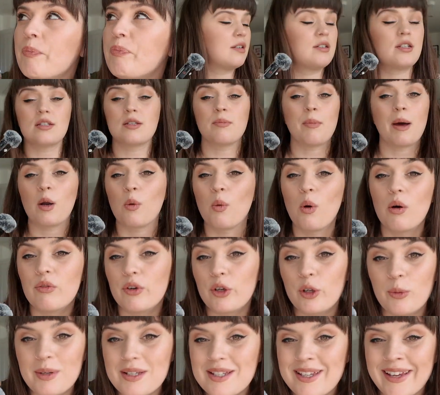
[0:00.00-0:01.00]
It doesn't matter what
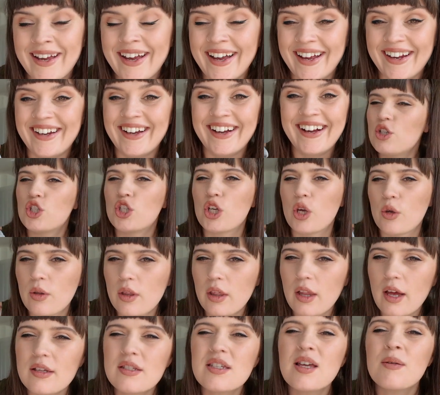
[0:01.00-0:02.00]
room it's in.
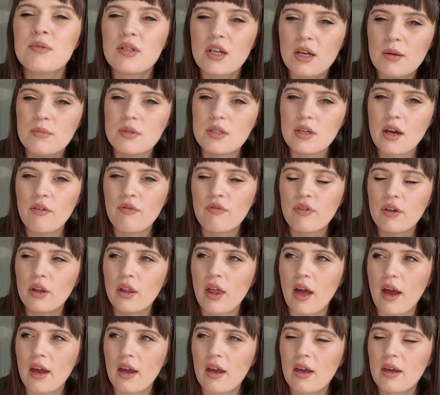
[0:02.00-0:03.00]
Like sometimes I feel
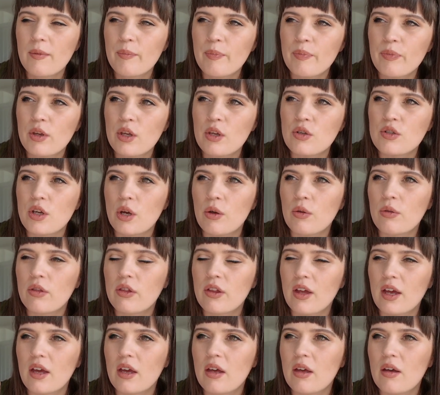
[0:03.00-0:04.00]
like you don't
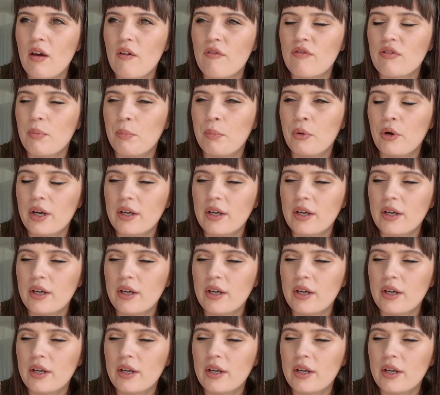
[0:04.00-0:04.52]
think of the